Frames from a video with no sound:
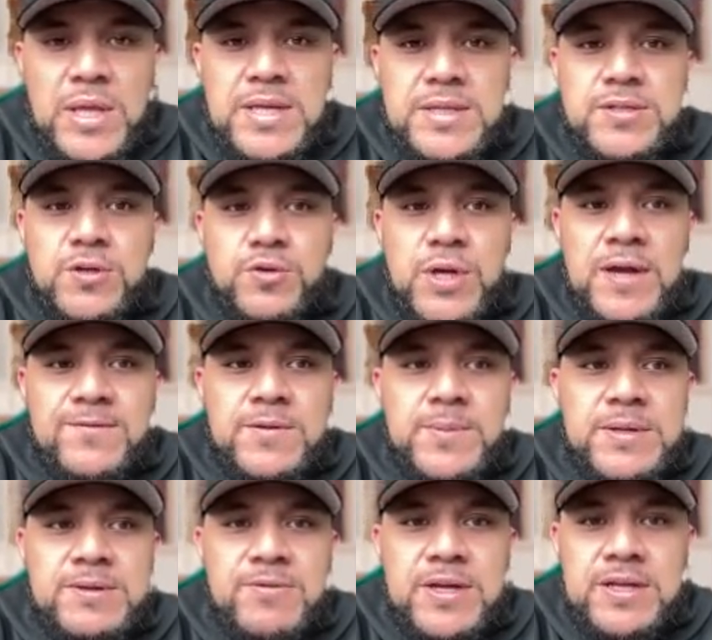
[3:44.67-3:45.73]
And so you have to
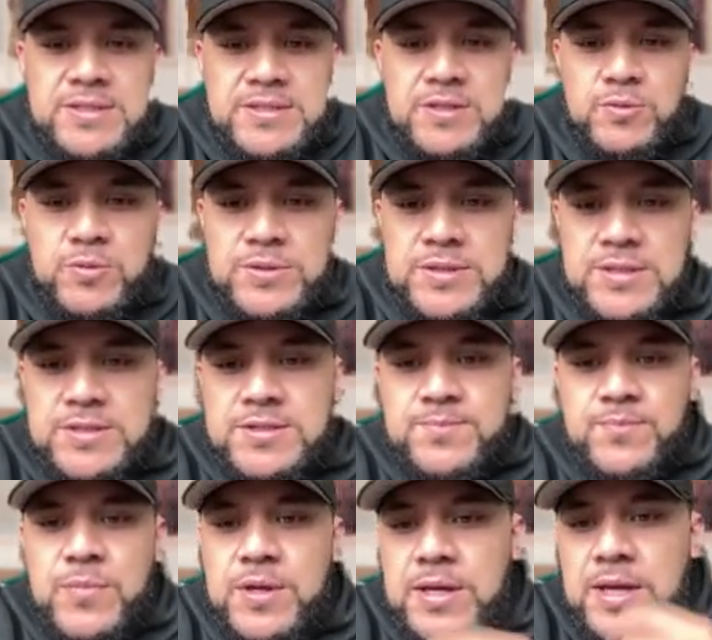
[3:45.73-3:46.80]
be realistic with this,
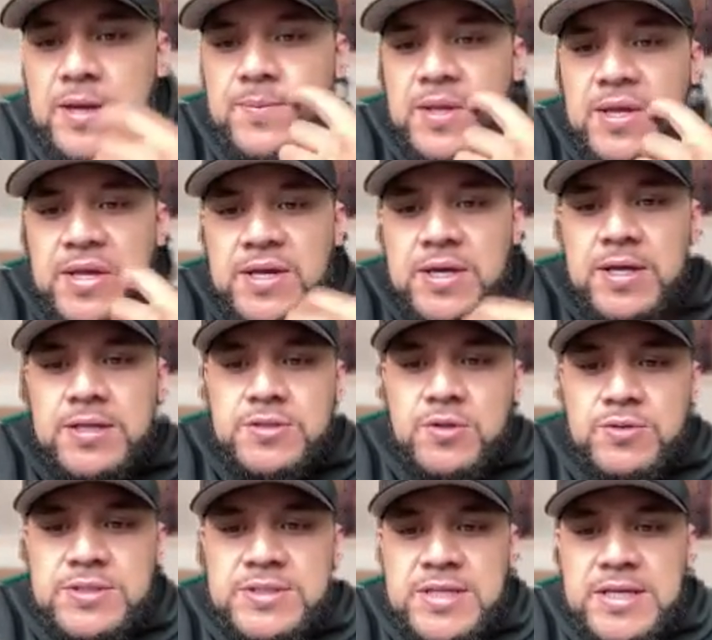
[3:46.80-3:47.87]
okay? And
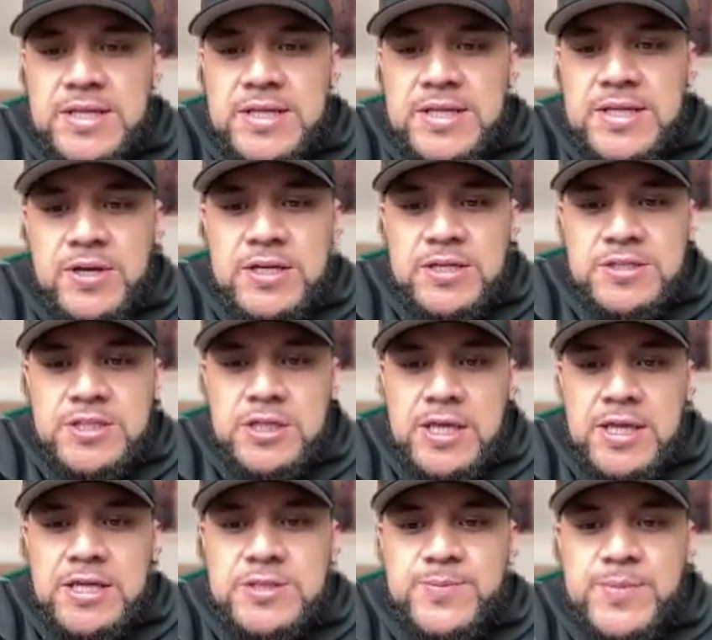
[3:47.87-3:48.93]
so setting
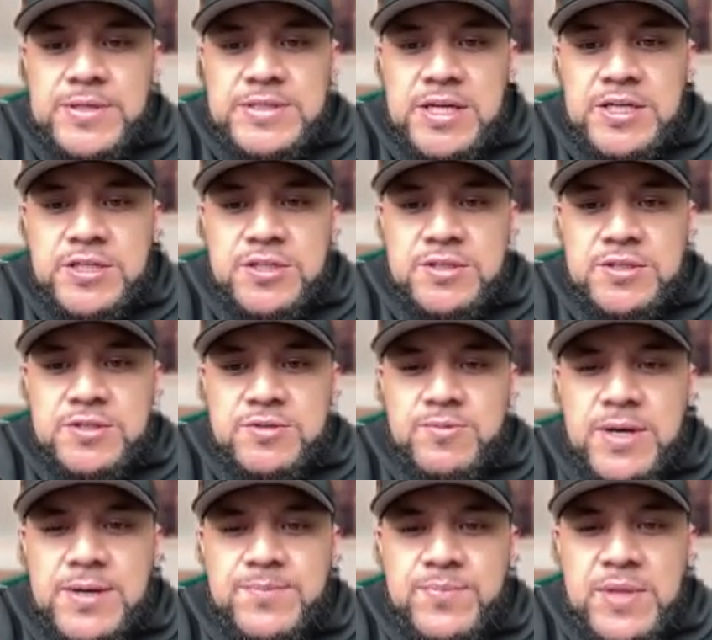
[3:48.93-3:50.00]
realistic expectations,
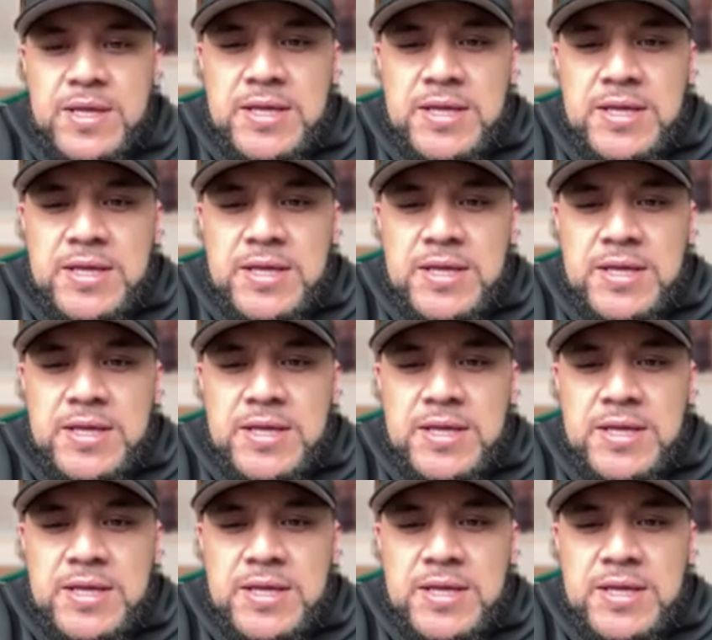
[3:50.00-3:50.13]
right?